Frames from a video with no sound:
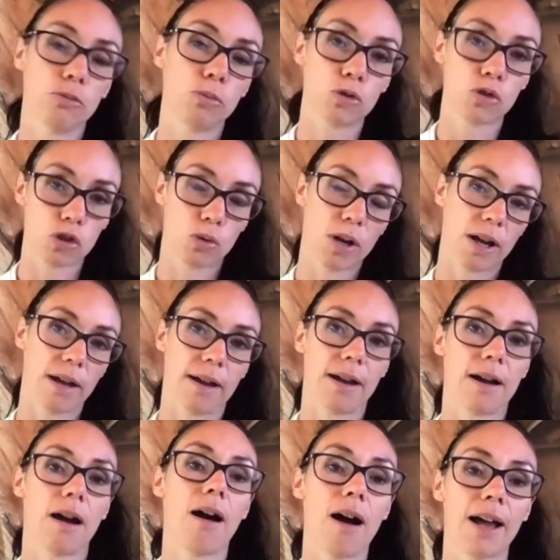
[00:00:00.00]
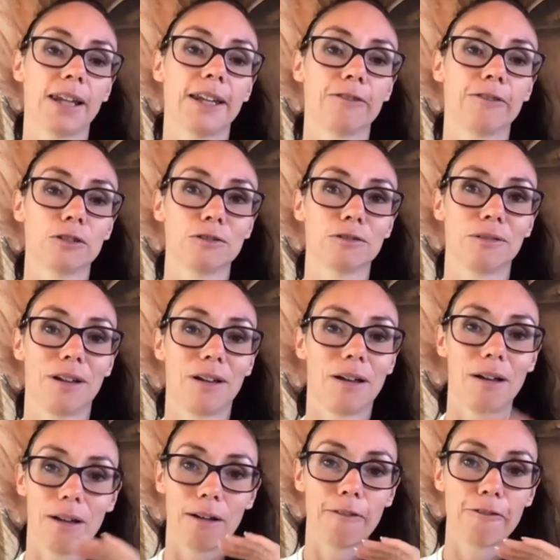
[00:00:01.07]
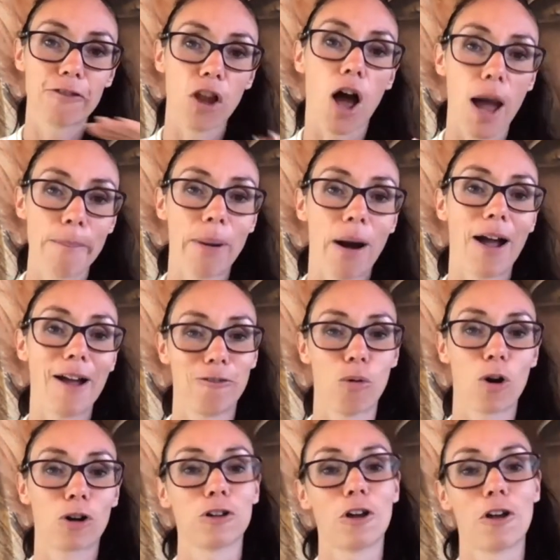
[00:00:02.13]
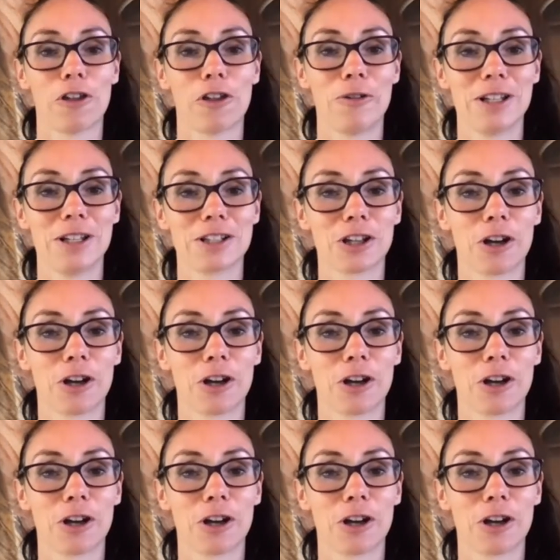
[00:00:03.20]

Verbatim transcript: We'll do a, a high level flyby of what klotho is.